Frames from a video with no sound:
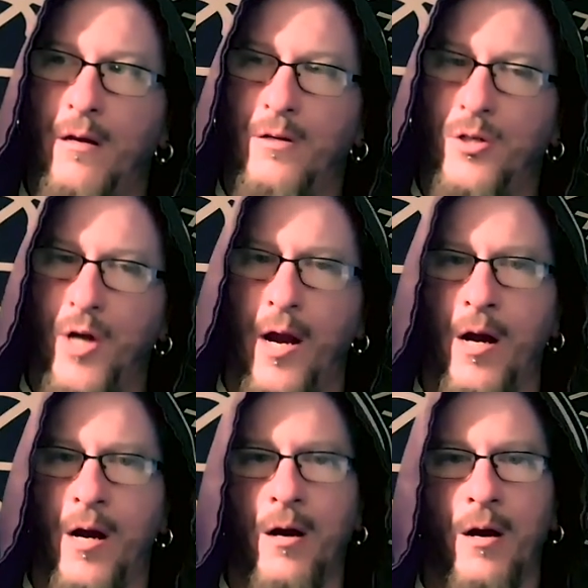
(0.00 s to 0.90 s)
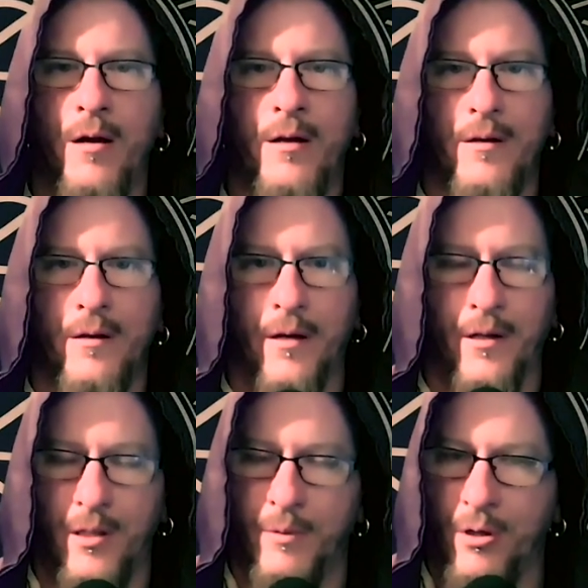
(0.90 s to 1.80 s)
share, and
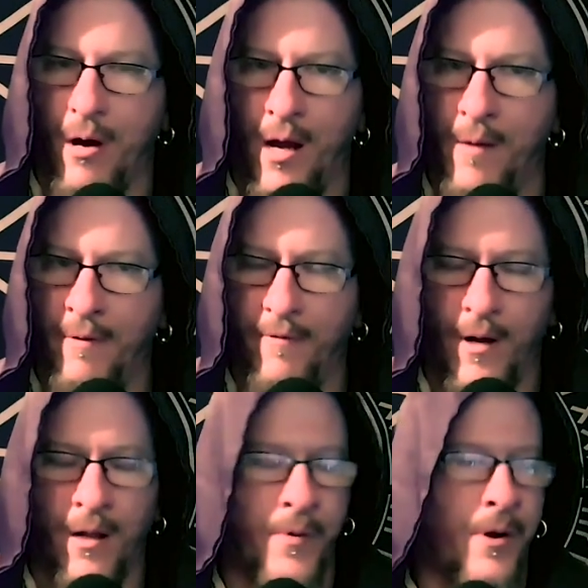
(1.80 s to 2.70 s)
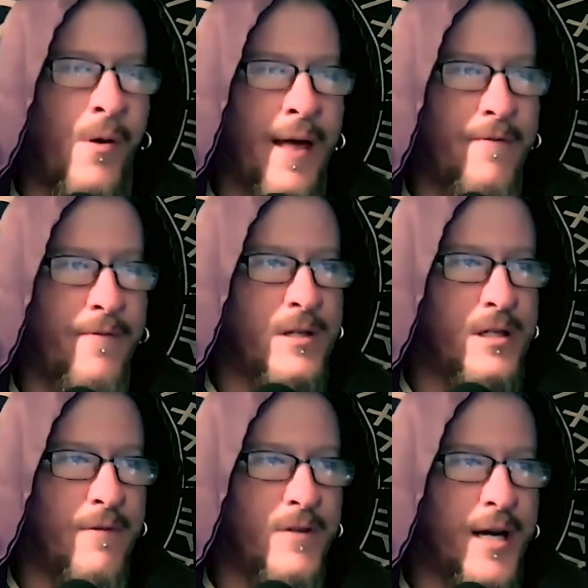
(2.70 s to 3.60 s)
subscribe and follow and all that fun
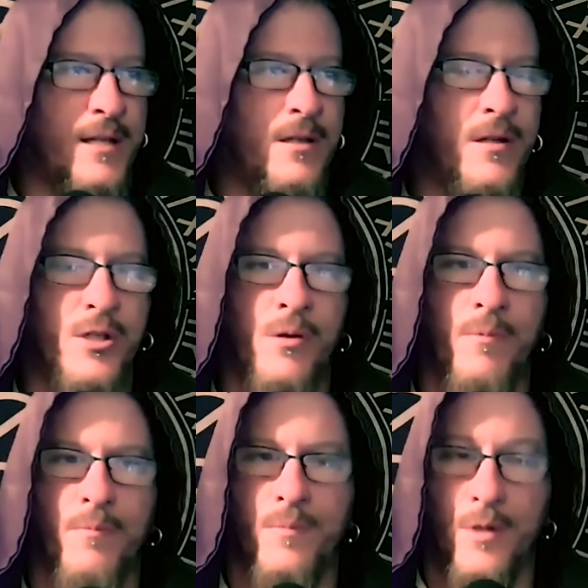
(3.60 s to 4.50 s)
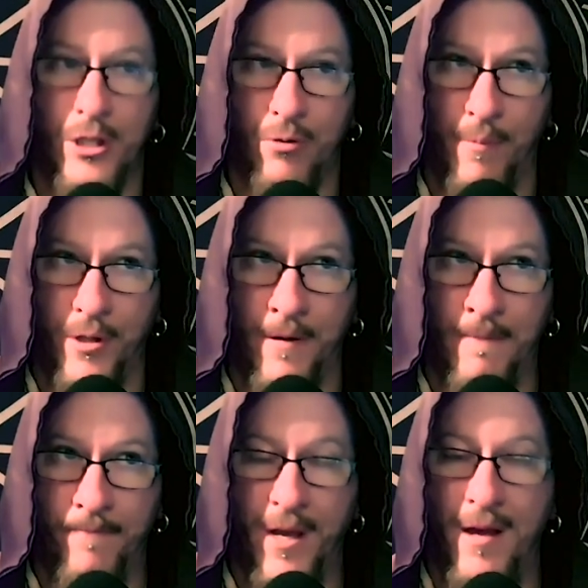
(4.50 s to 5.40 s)
stuff. Check the des- description
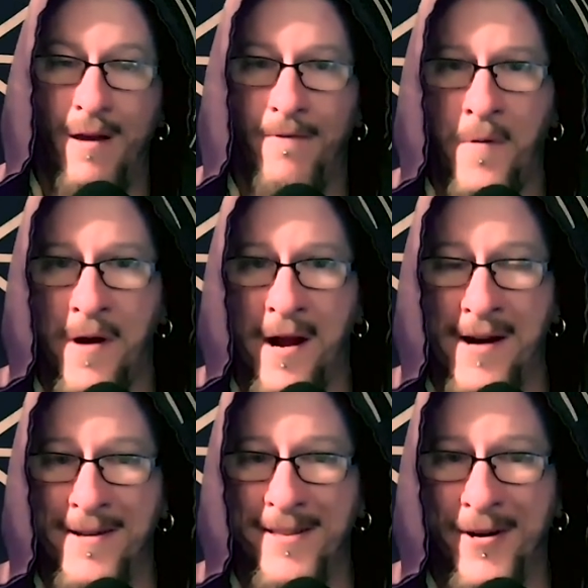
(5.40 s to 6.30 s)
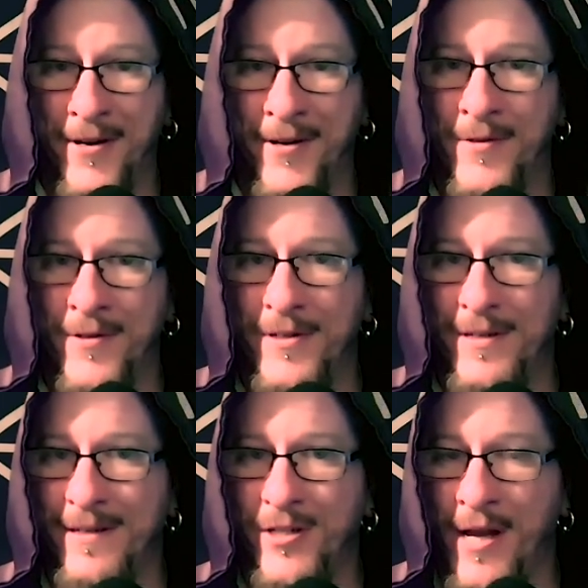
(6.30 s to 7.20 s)
for Arith Härger's
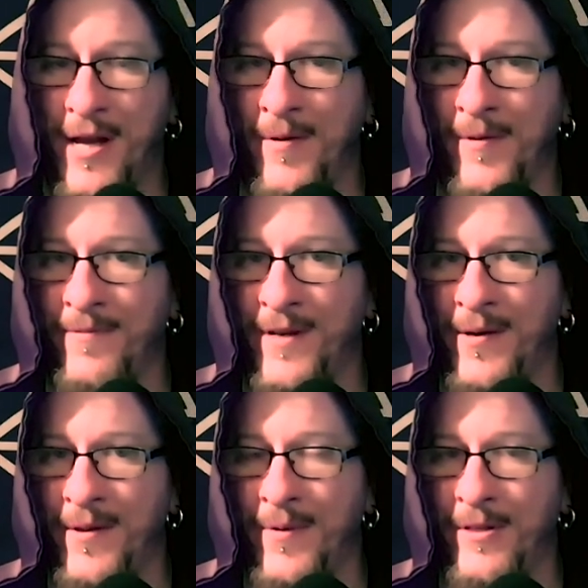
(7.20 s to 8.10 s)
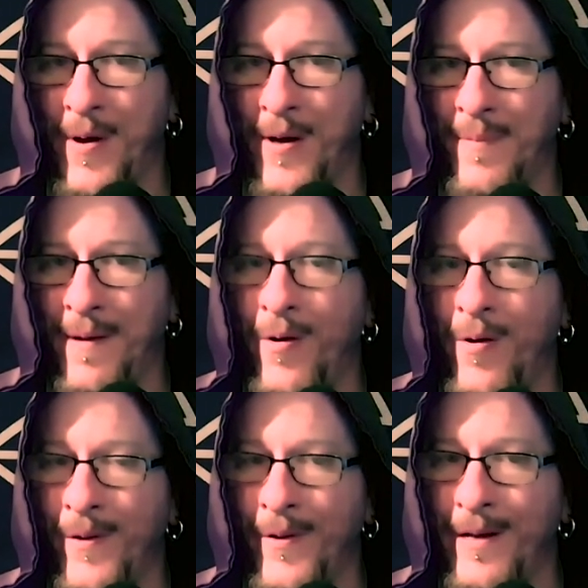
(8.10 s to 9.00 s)
channel and video that we talked about
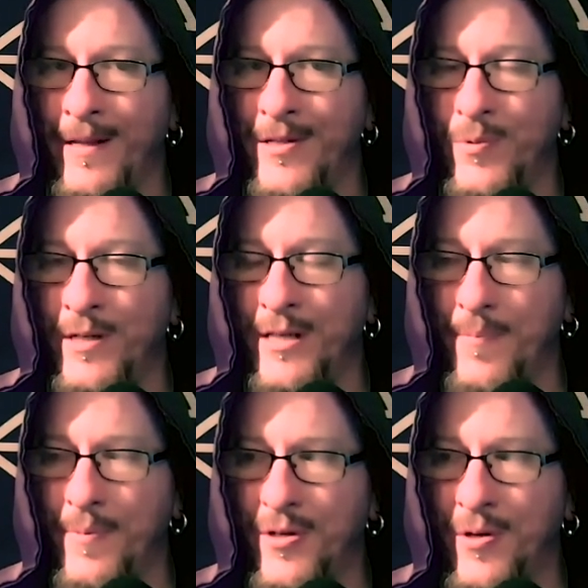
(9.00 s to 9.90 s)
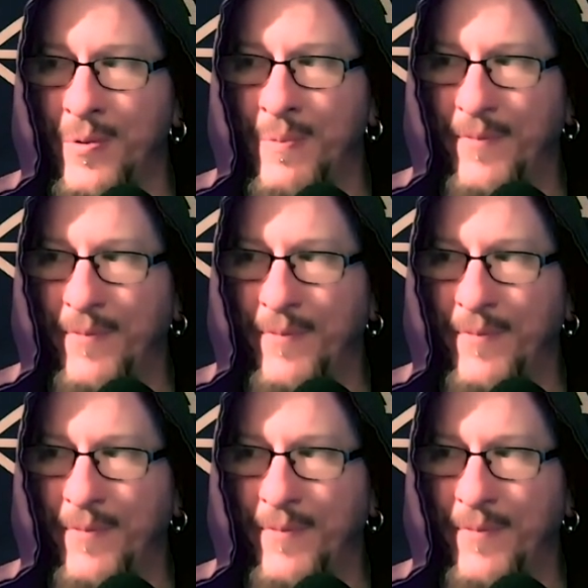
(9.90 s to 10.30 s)
earlier in this week's episode.